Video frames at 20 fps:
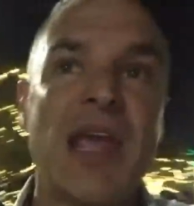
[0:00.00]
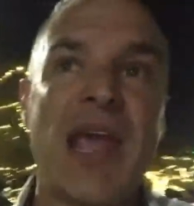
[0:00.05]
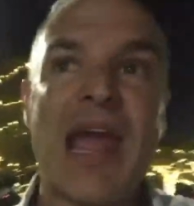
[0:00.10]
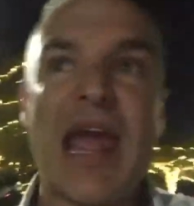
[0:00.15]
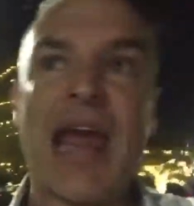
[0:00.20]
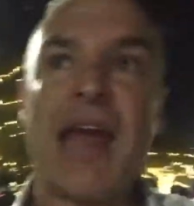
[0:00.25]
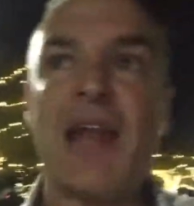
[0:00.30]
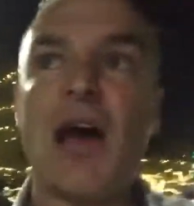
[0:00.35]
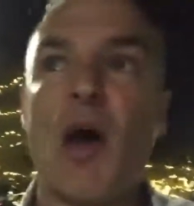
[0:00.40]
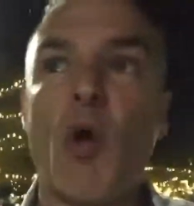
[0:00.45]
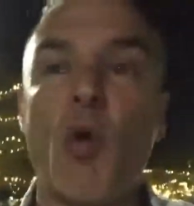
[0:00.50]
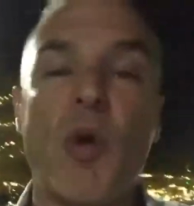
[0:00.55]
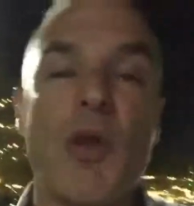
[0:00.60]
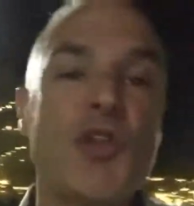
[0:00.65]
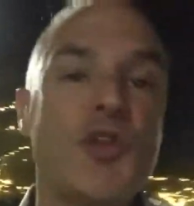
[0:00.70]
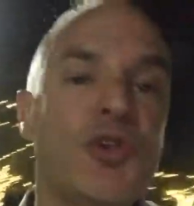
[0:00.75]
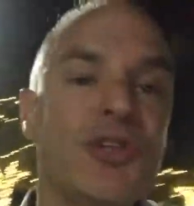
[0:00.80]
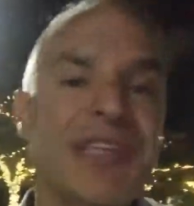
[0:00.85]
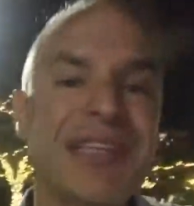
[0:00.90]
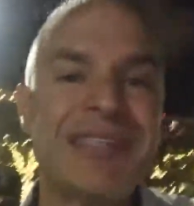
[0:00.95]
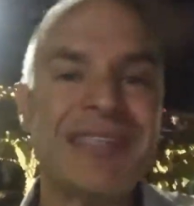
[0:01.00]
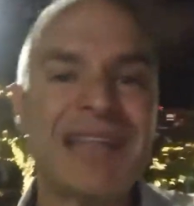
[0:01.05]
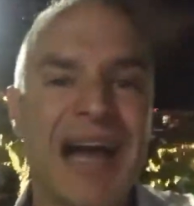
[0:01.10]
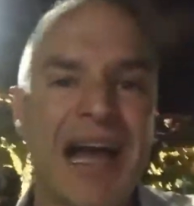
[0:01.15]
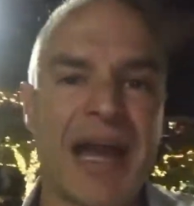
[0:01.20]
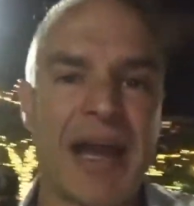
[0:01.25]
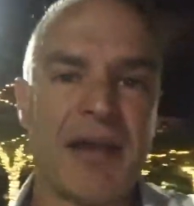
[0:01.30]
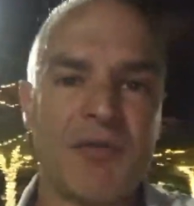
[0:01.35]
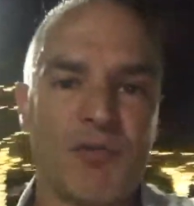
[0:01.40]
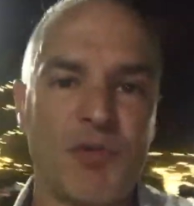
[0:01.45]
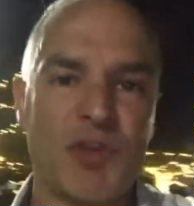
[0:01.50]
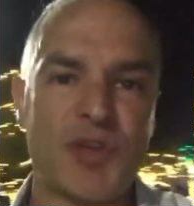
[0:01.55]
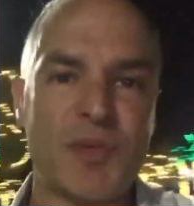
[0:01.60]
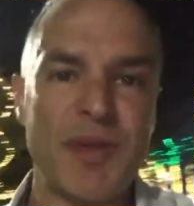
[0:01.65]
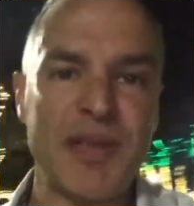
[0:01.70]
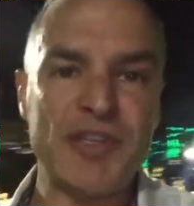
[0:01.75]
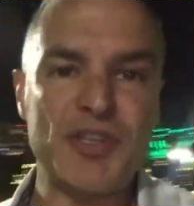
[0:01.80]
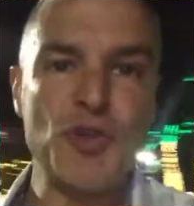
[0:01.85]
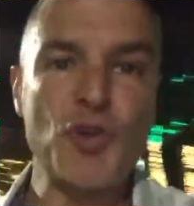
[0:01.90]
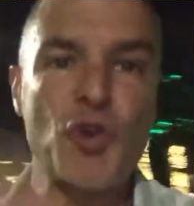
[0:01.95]
And when you decide, which
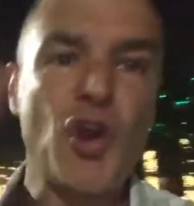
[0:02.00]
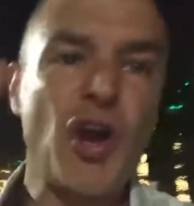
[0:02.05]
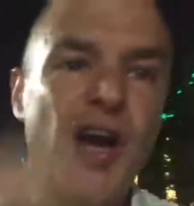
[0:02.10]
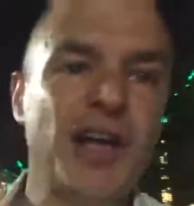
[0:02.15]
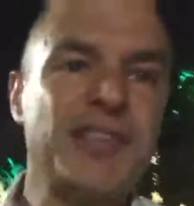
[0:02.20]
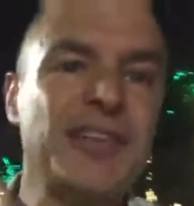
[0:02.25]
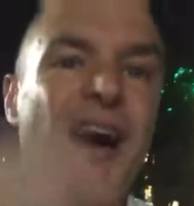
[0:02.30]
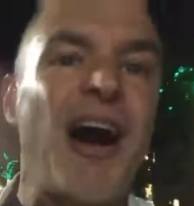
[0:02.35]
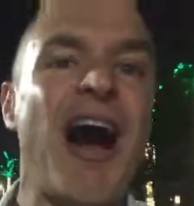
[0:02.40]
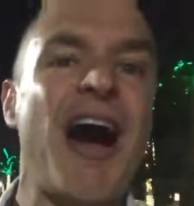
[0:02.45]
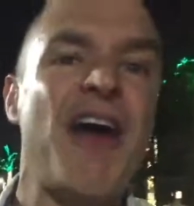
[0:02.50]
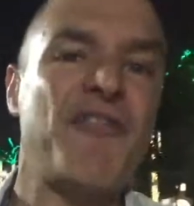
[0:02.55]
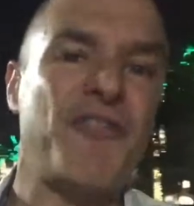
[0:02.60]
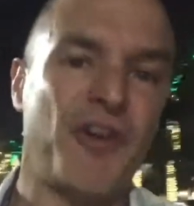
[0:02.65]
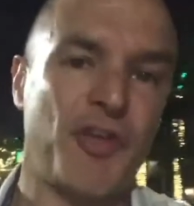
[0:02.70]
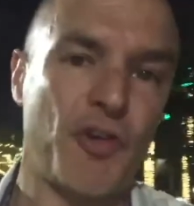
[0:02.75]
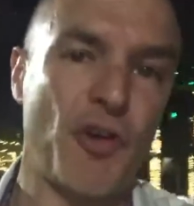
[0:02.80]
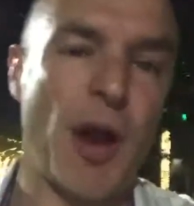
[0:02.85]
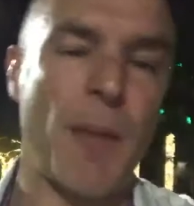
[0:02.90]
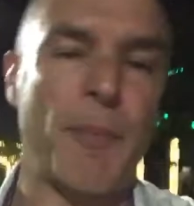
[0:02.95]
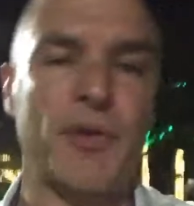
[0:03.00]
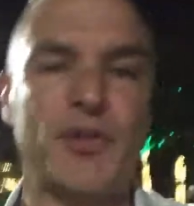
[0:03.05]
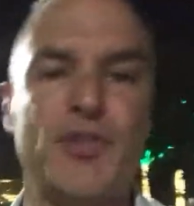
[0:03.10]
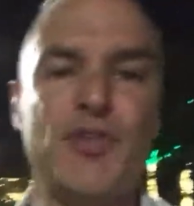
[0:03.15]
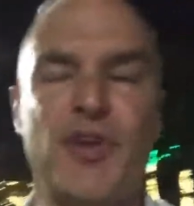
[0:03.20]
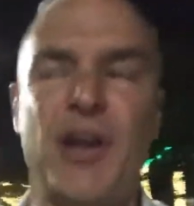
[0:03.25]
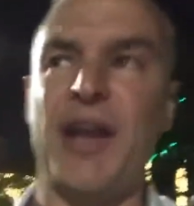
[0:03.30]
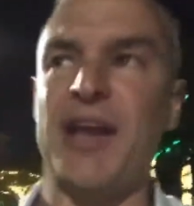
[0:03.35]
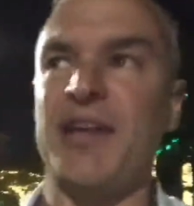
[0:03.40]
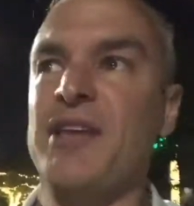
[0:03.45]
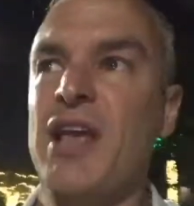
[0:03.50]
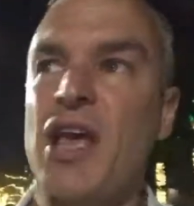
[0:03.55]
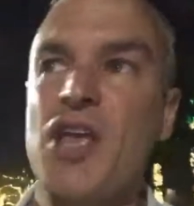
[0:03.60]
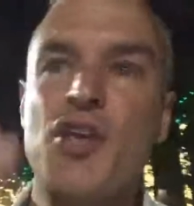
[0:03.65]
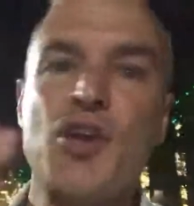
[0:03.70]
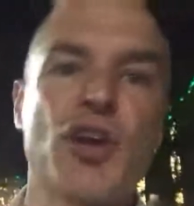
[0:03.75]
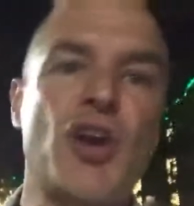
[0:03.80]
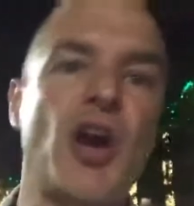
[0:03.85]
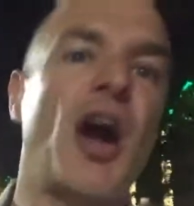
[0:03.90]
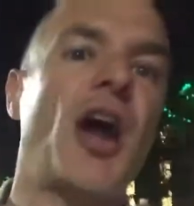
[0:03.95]
means you cut off other opportunities,
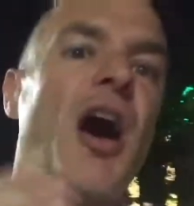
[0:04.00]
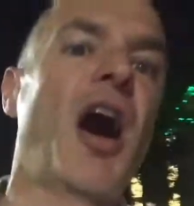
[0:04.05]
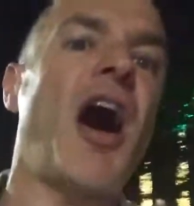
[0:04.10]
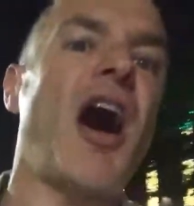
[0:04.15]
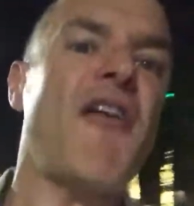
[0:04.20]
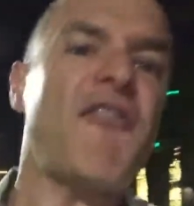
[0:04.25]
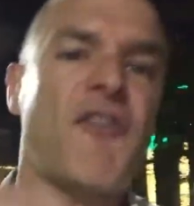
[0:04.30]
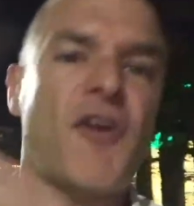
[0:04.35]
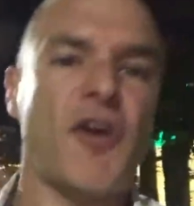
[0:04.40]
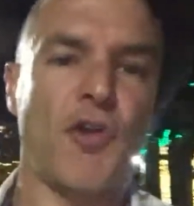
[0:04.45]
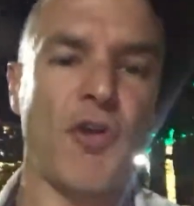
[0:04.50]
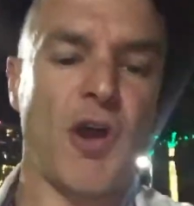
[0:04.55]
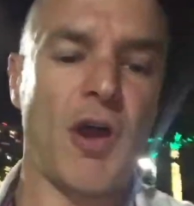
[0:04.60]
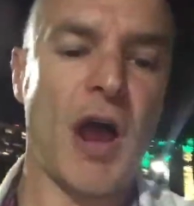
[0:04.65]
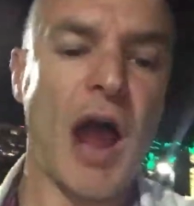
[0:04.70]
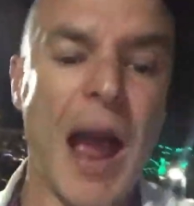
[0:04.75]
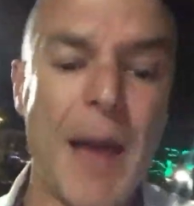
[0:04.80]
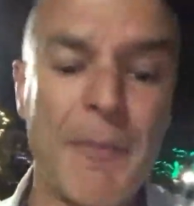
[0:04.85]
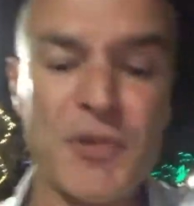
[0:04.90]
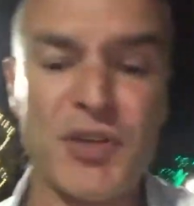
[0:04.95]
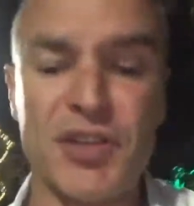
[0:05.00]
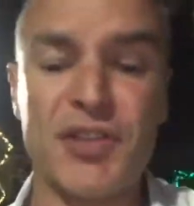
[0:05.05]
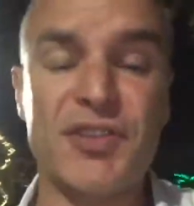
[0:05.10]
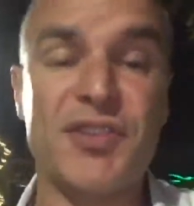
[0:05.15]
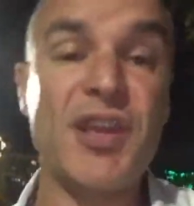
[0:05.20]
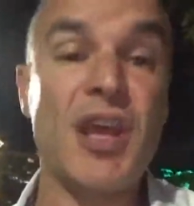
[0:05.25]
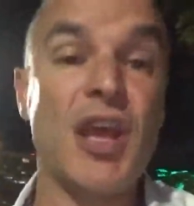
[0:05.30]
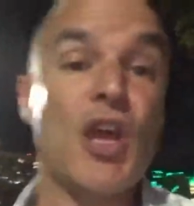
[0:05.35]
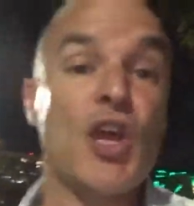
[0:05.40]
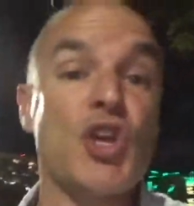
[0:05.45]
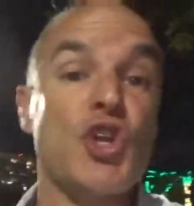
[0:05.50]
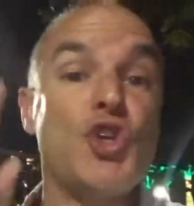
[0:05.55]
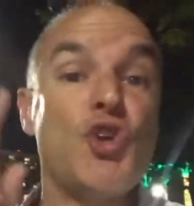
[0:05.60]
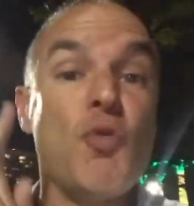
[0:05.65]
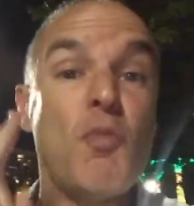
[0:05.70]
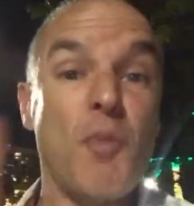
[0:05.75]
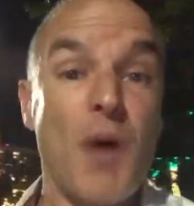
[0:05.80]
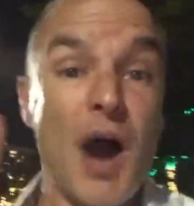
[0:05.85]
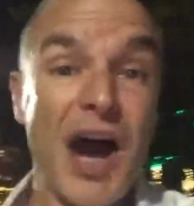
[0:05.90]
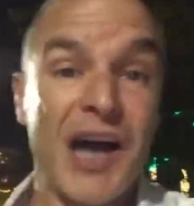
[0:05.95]
you cut off other options,
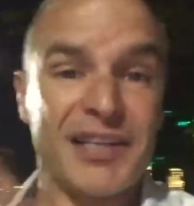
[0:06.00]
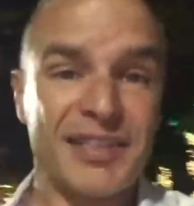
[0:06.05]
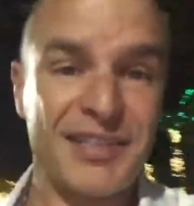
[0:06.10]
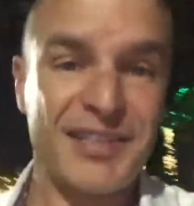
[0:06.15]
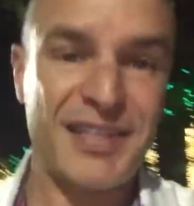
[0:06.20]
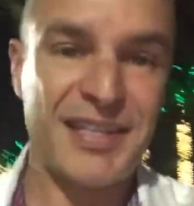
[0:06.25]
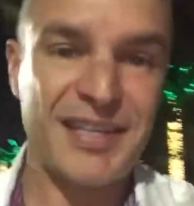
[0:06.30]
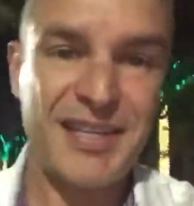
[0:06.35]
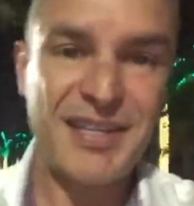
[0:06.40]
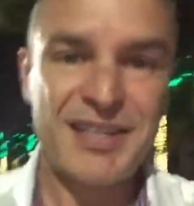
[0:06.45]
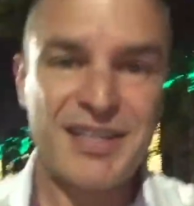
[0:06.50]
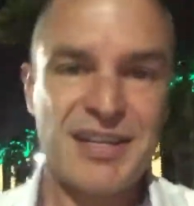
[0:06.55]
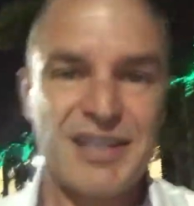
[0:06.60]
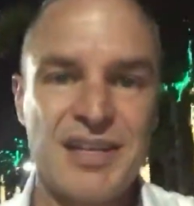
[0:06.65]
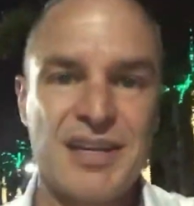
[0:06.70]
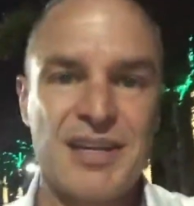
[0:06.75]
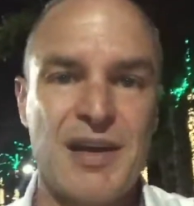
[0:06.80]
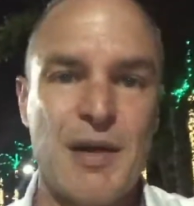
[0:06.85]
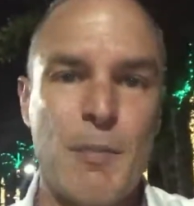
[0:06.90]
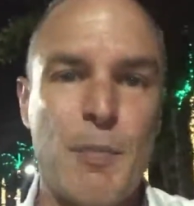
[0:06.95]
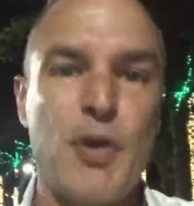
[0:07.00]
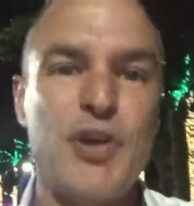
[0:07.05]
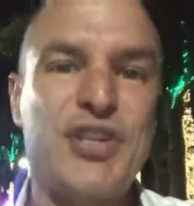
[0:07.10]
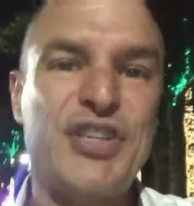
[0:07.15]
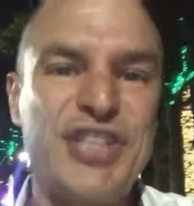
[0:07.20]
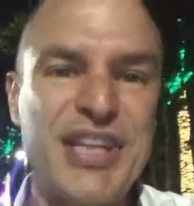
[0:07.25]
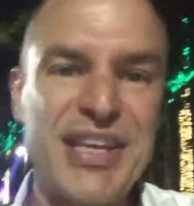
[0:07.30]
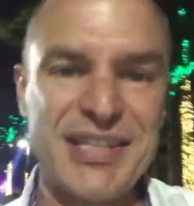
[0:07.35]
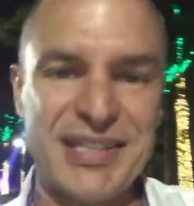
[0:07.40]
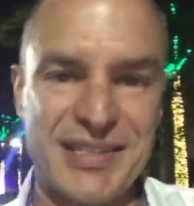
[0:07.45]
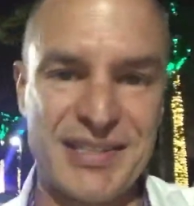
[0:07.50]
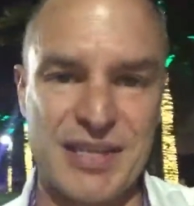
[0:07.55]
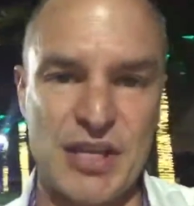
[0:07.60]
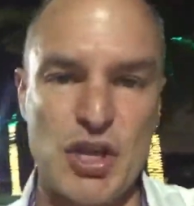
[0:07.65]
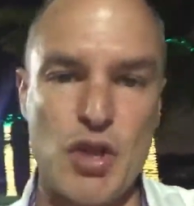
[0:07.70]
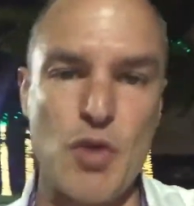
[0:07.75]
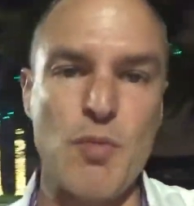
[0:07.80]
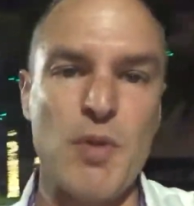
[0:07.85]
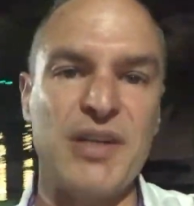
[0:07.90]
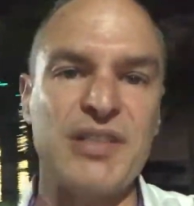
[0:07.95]
you must persist.
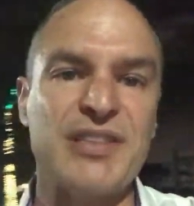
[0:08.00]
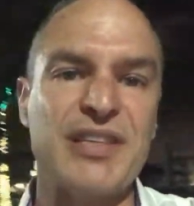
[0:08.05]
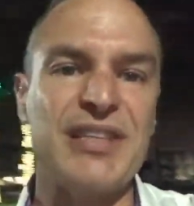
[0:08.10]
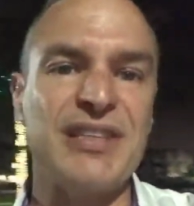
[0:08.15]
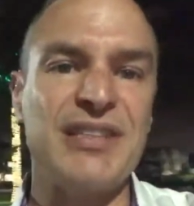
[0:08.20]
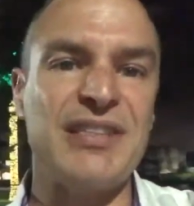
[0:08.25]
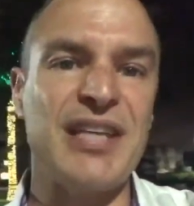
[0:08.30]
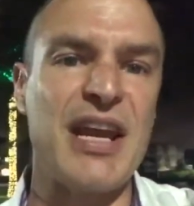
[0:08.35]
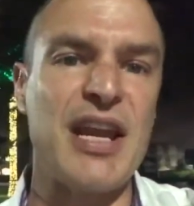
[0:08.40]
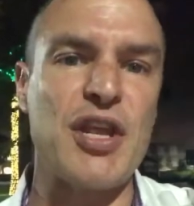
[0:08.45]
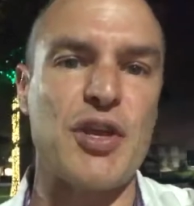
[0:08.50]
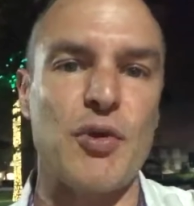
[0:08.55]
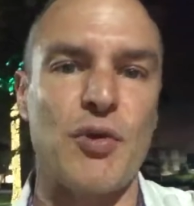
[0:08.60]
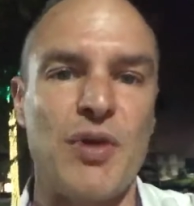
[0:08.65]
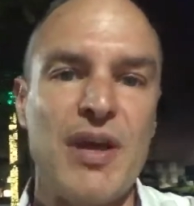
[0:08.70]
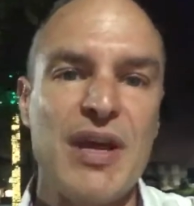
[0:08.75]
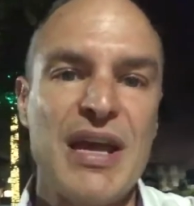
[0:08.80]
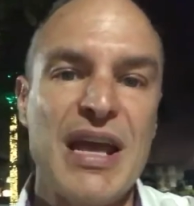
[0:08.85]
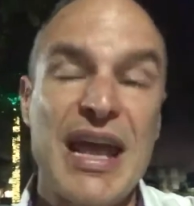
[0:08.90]
You must continue.